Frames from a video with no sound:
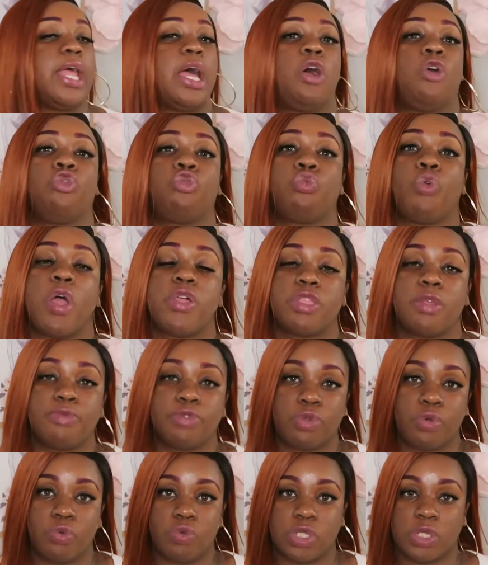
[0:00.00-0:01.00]
I'll run
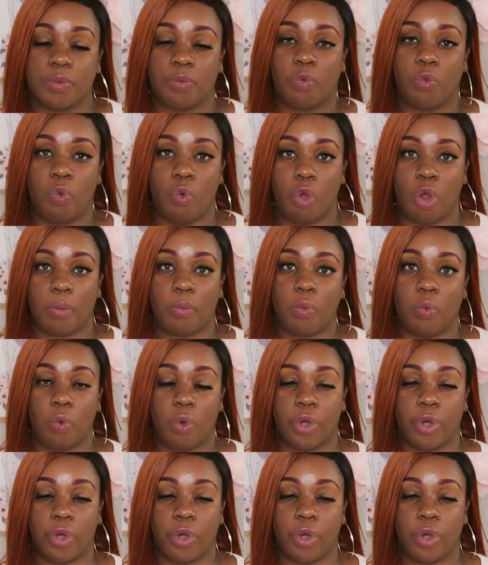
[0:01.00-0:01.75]
them through some warm